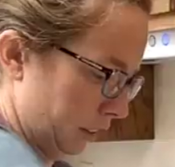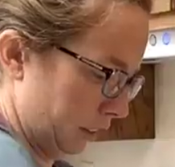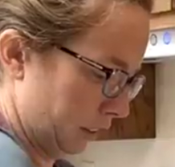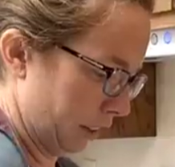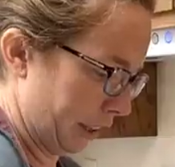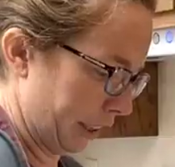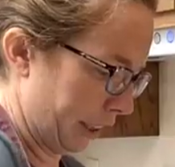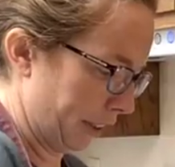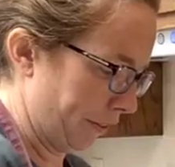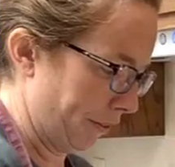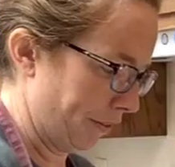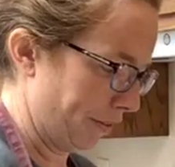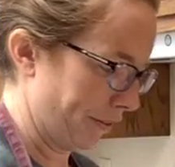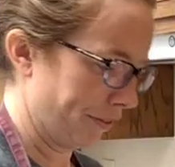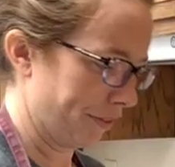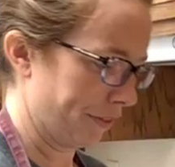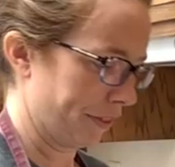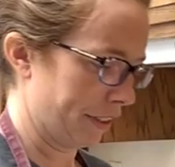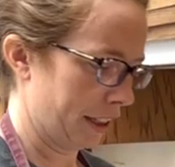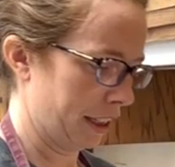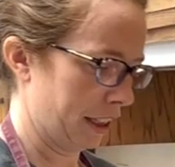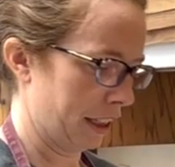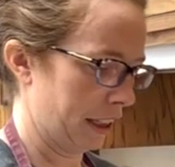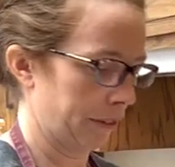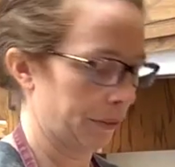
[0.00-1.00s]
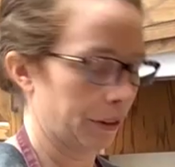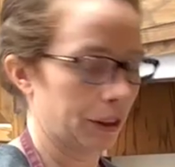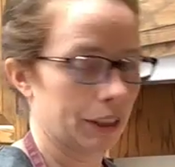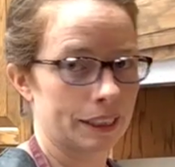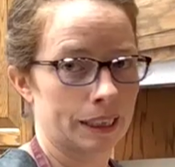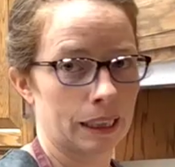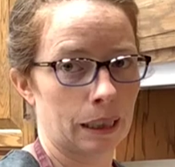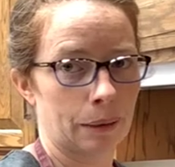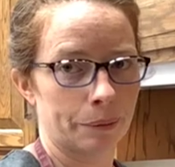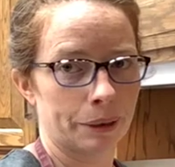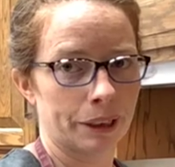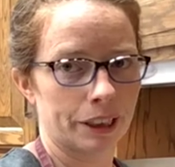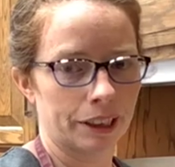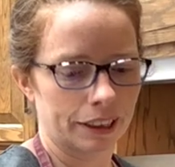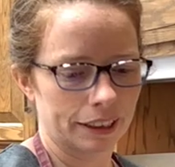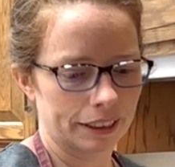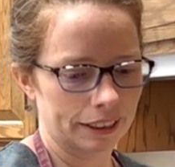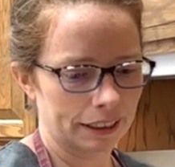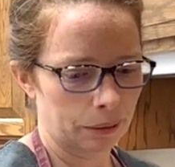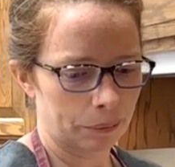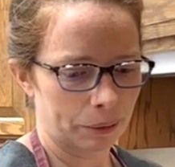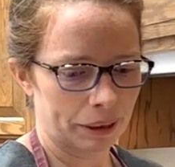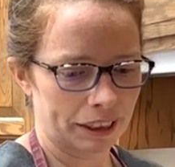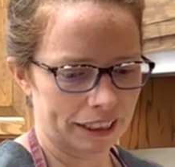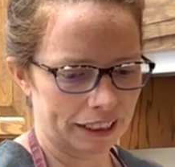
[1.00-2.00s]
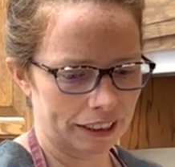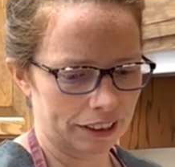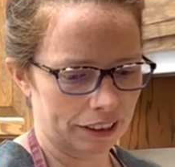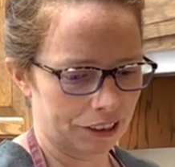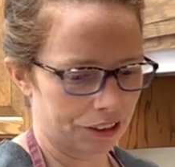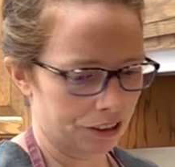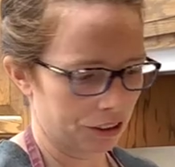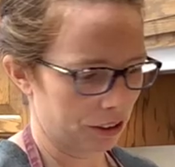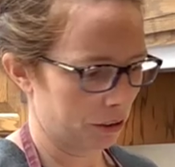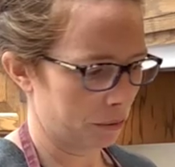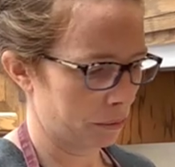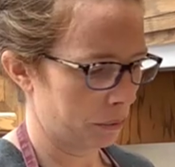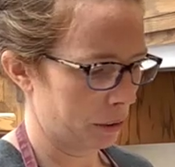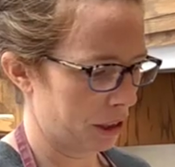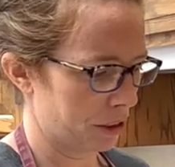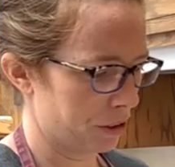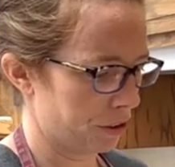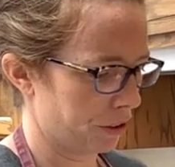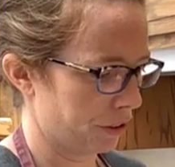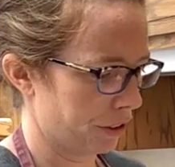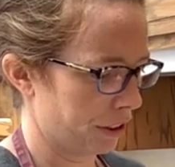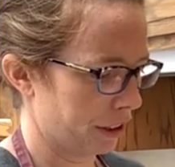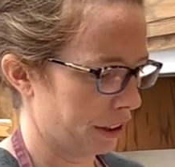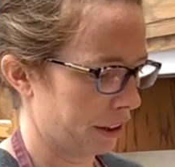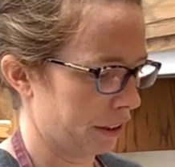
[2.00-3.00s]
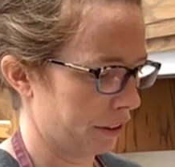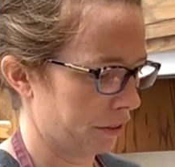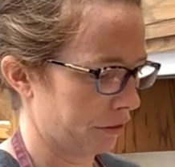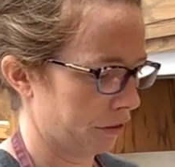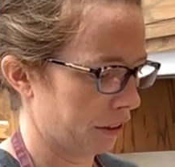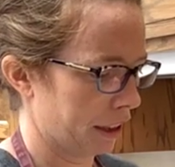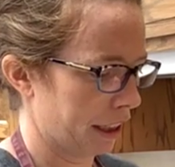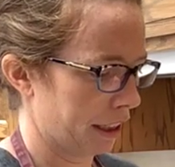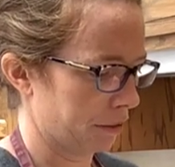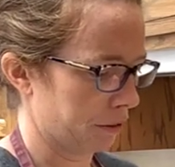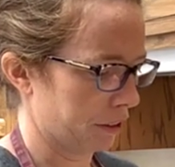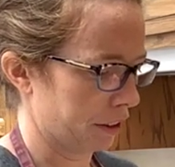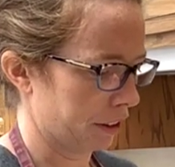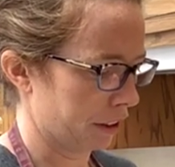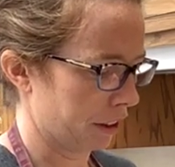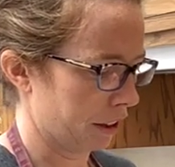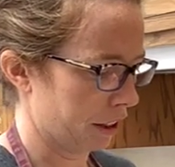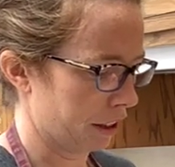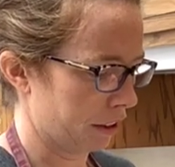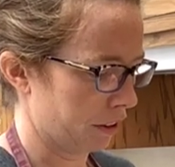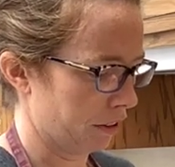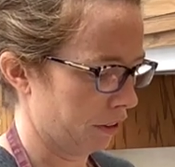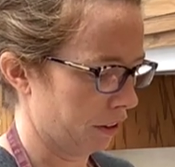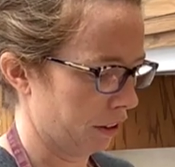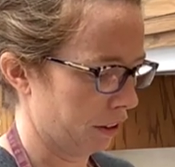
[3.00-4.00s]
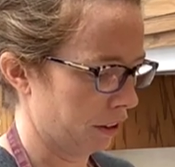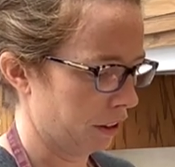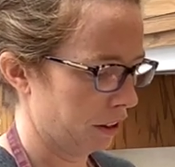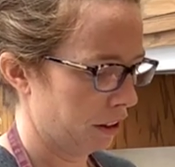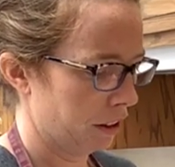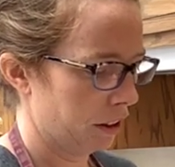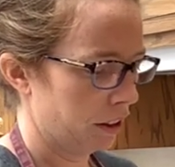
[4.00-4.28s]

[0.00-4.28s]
Okay, I'm going to stop there because I basically just made sure that the flour got all